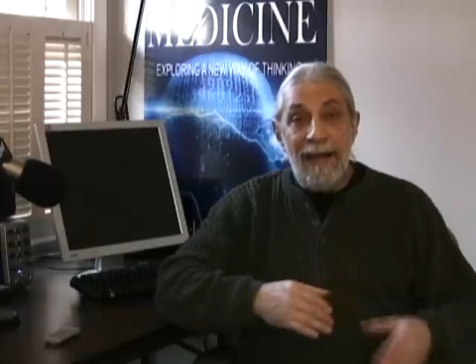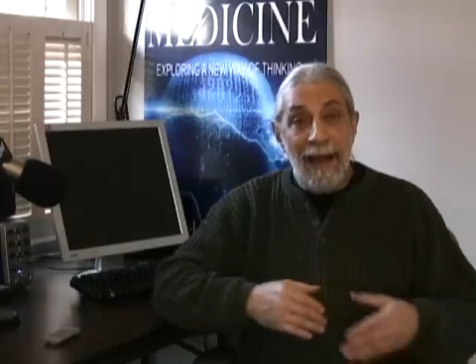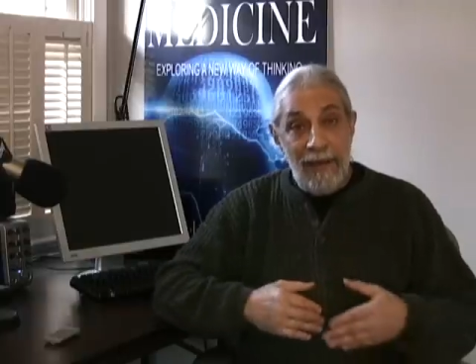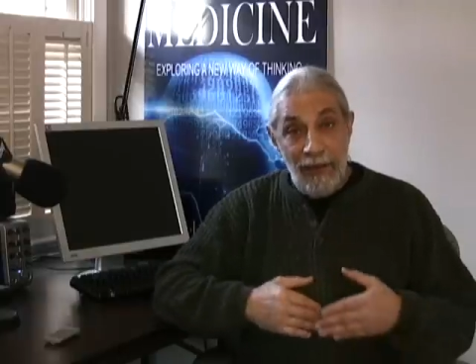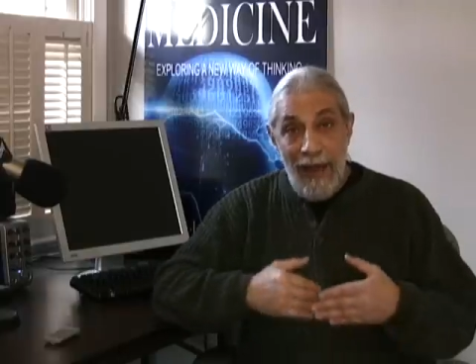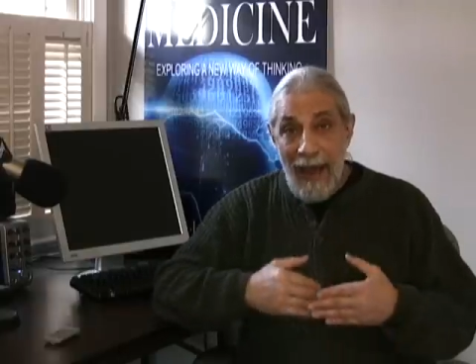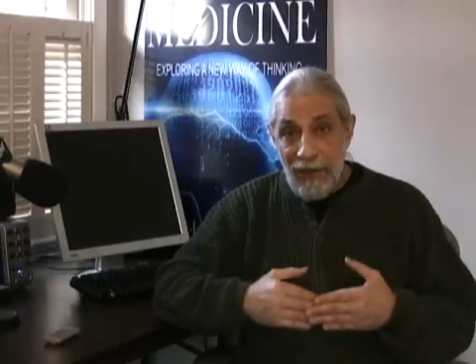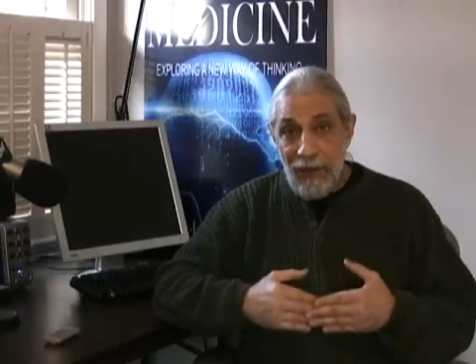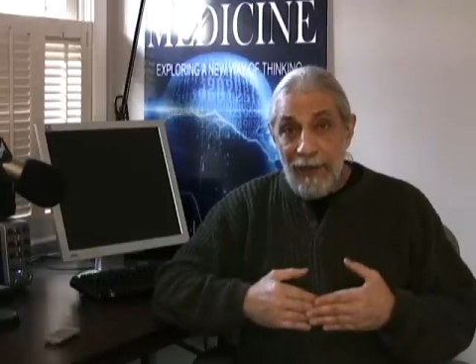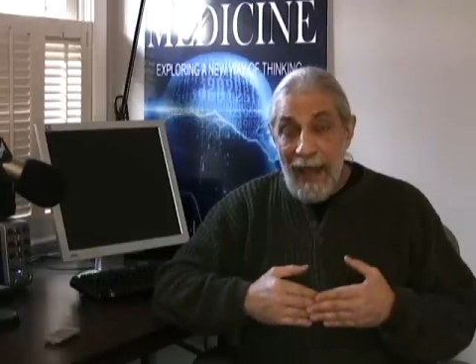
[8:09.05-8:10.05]
Now this
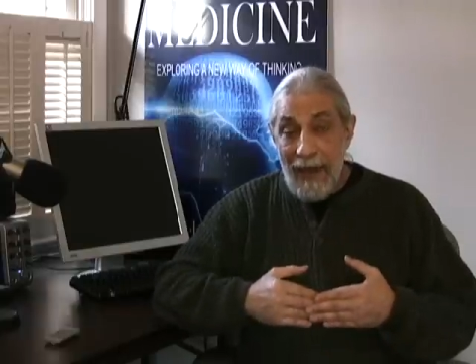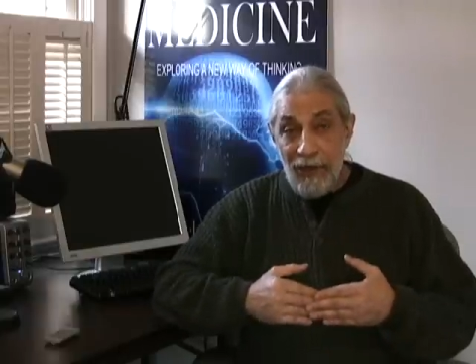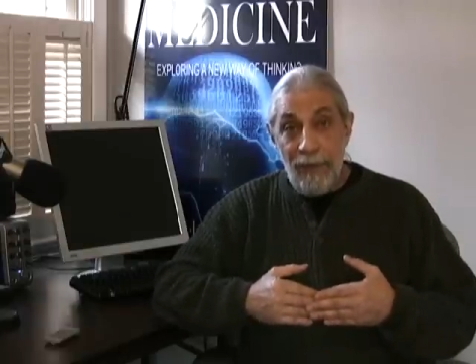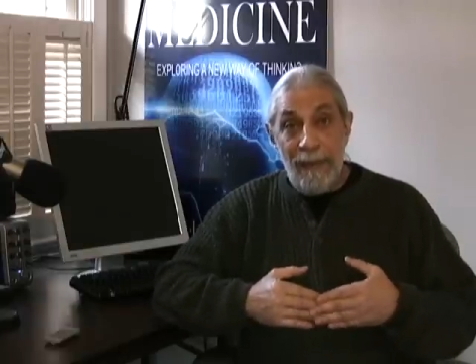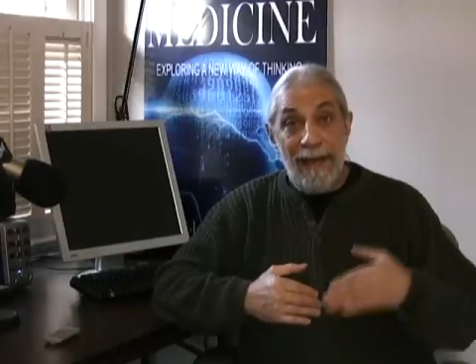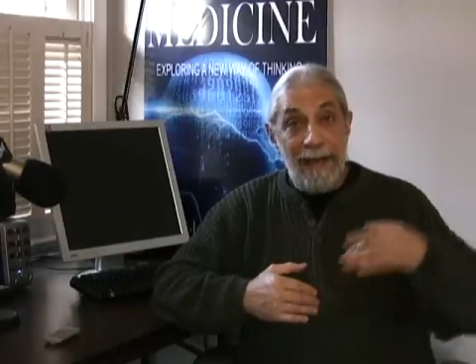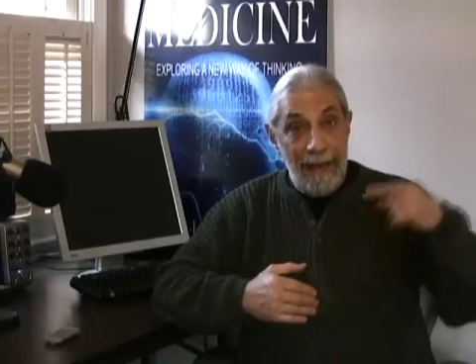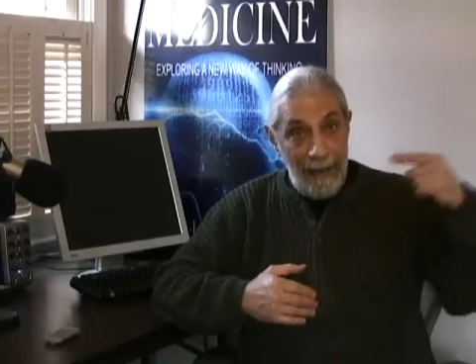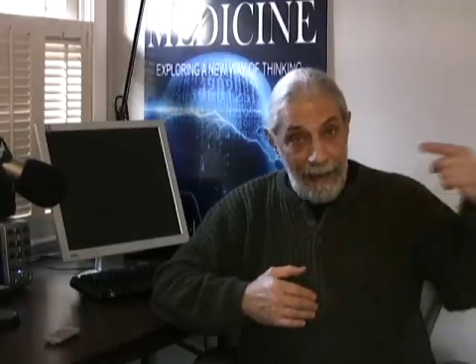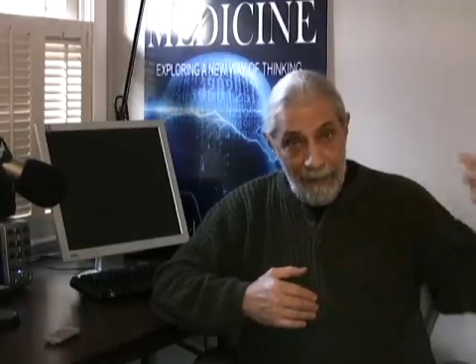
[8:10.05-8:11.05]
acid has to be
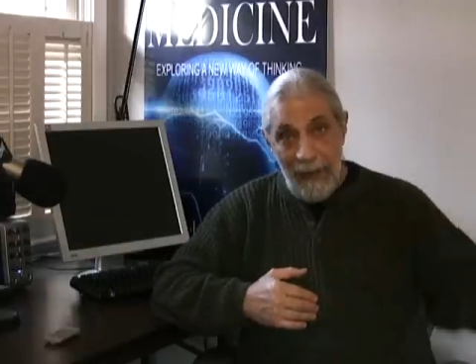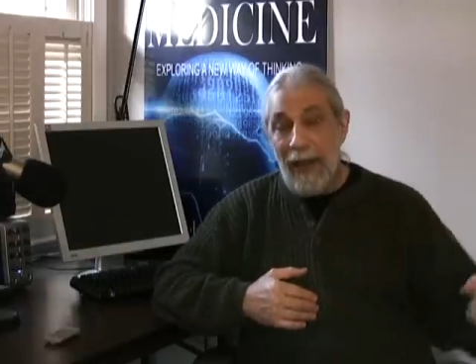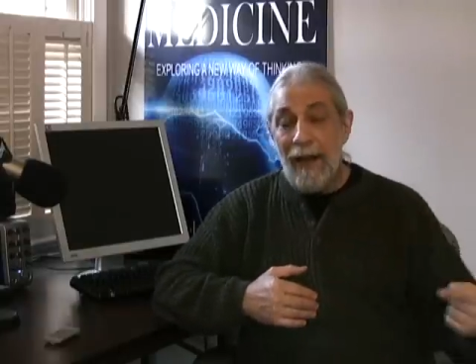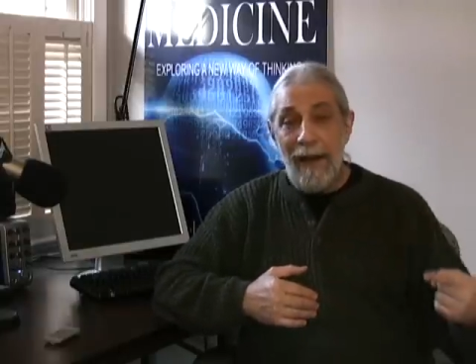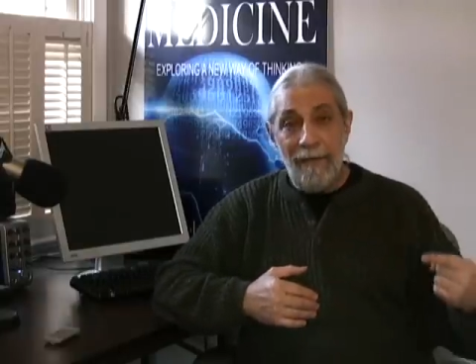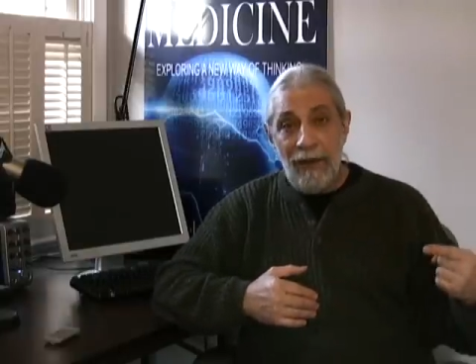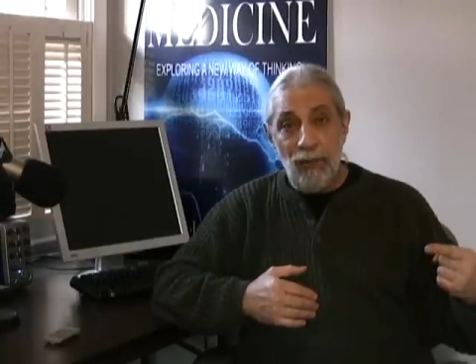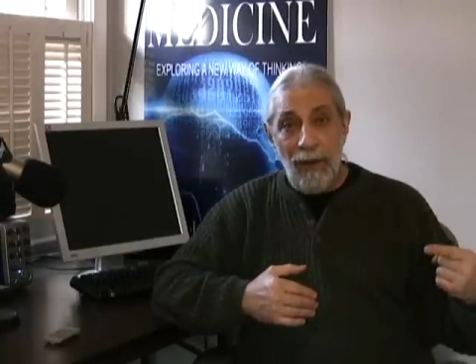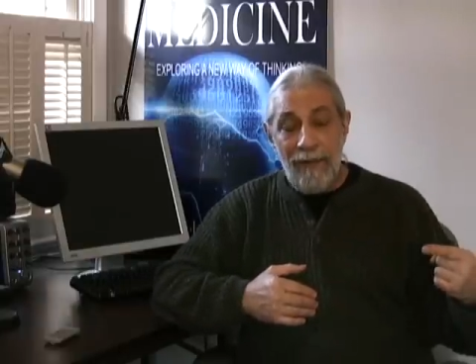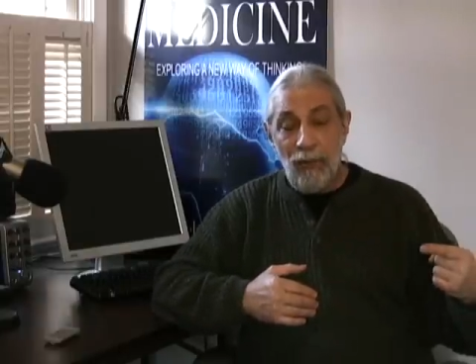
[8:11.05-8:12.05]
eliminated every
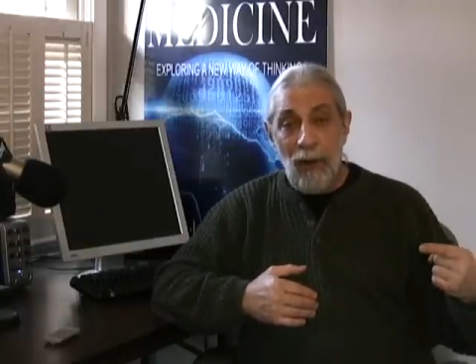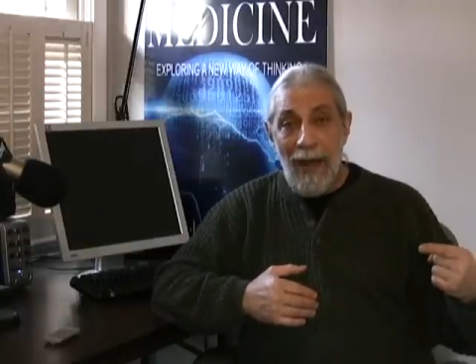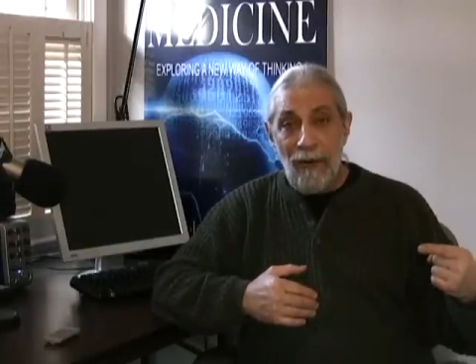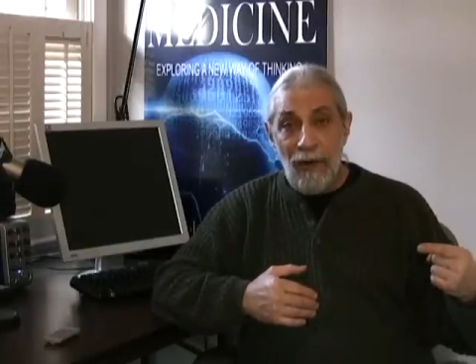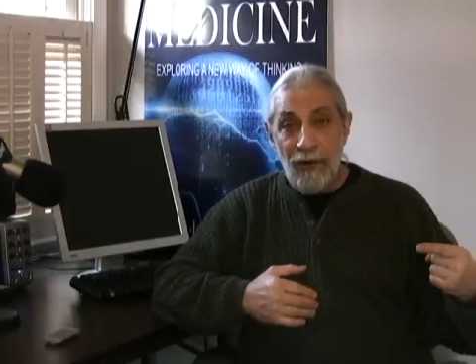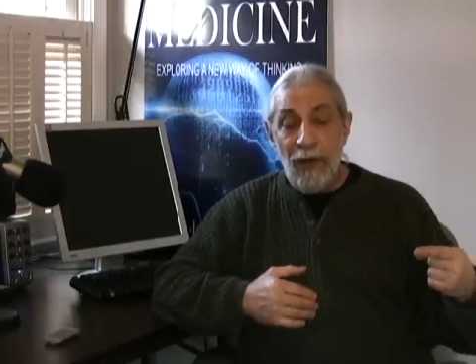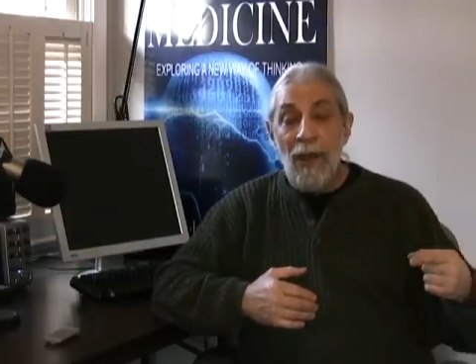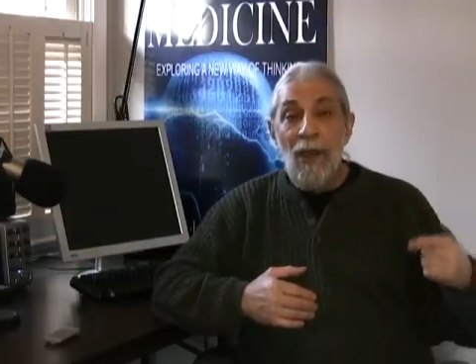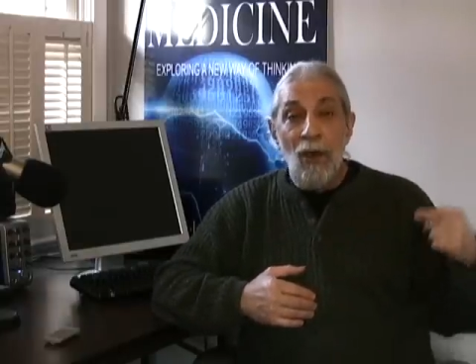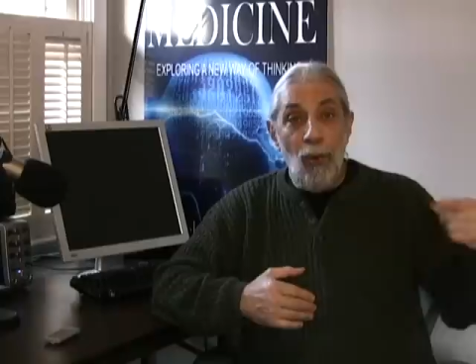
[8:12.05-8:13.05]
24
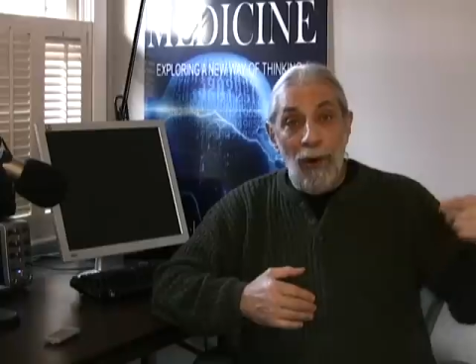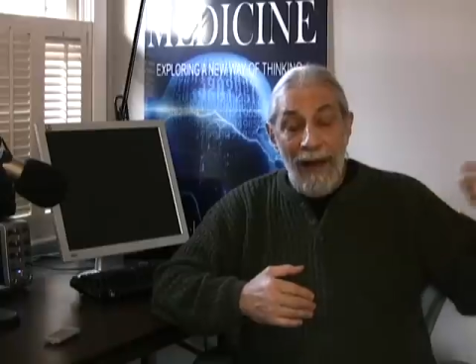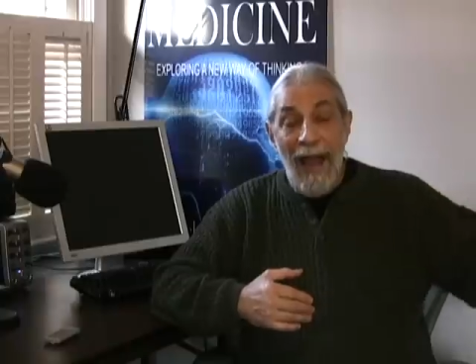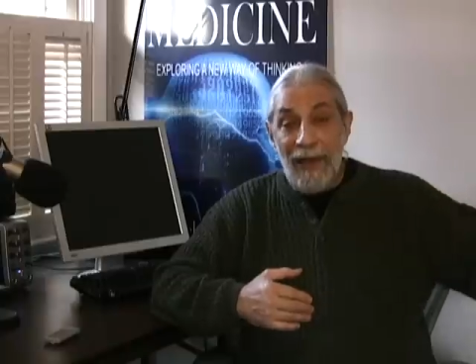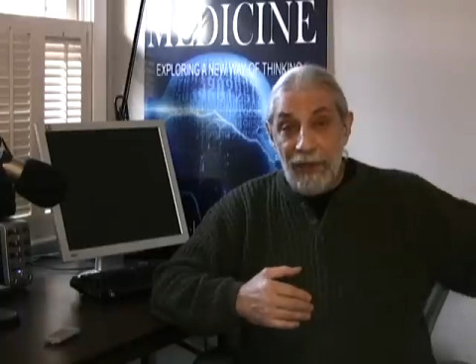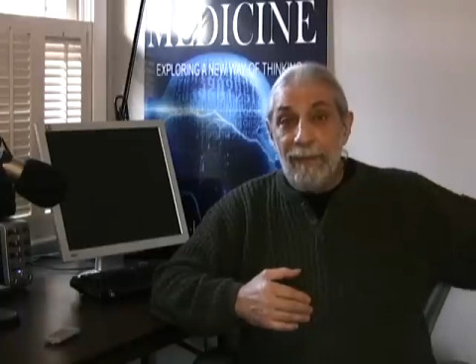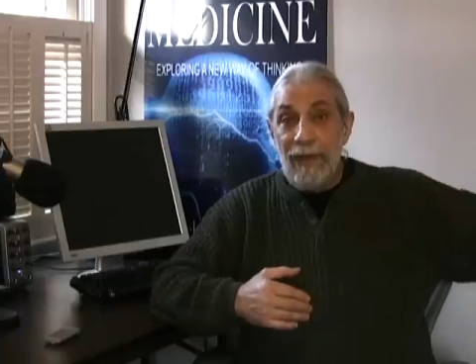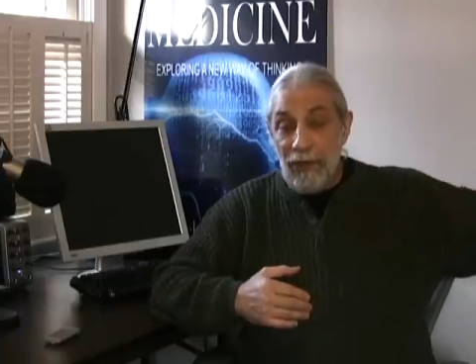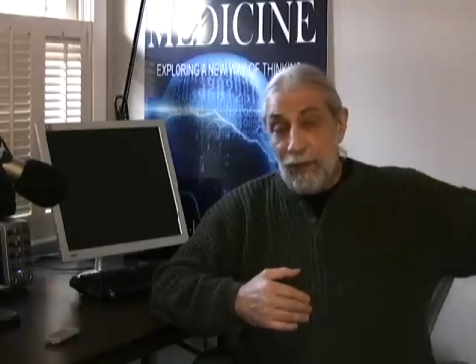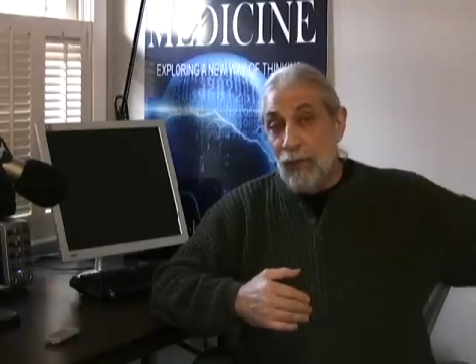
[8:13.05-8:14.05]
hours or it has to
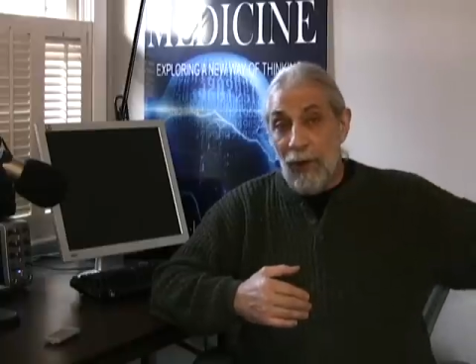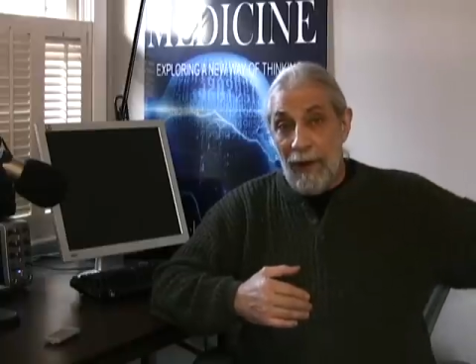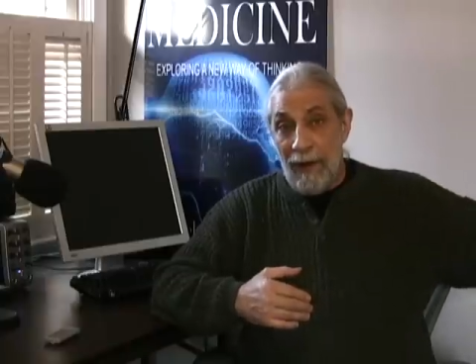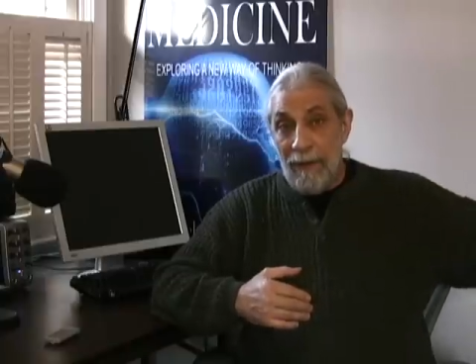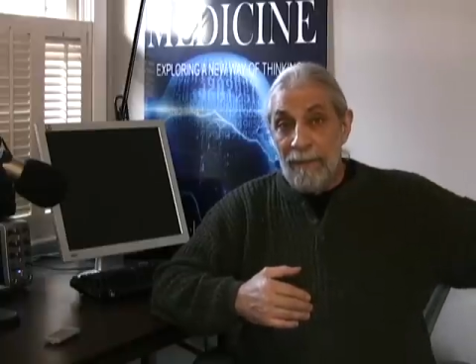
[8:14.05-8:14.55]
be stored.